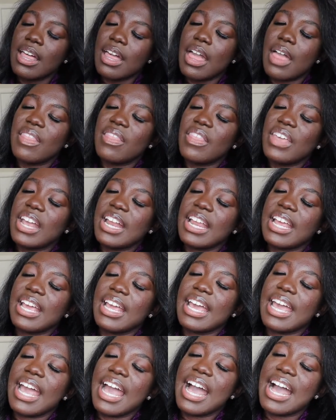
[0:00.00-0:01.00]
And then it,
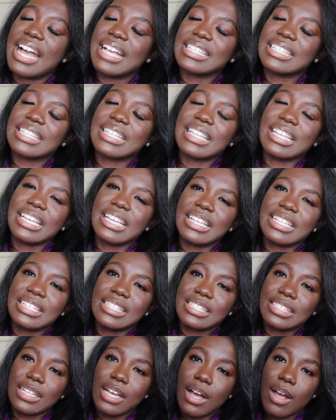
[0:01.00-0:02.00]
it has
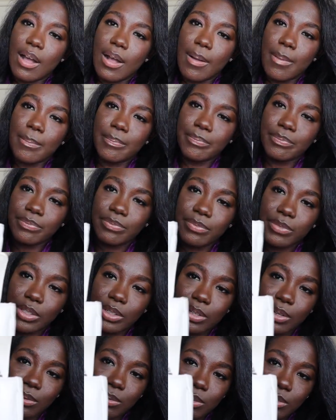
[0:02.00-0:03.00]
this, um,
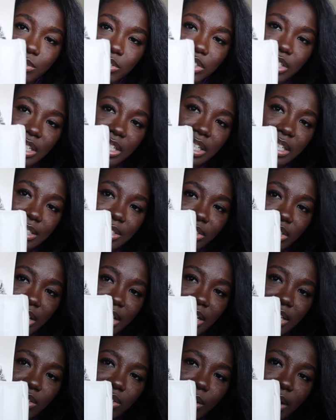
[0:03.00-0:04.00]
you know, Gucci
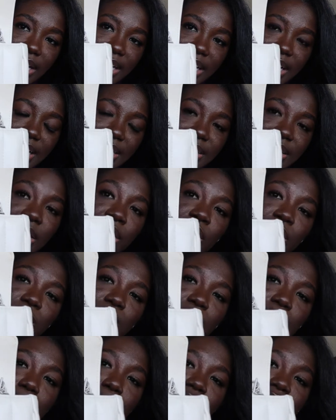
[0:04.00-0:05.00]
keychain. So I guess
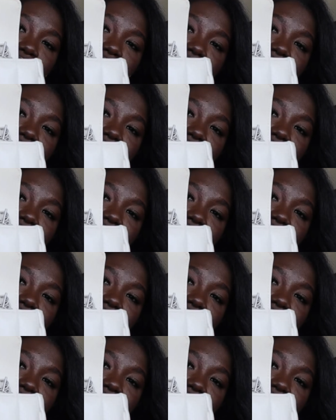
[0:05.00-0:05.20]
you can put your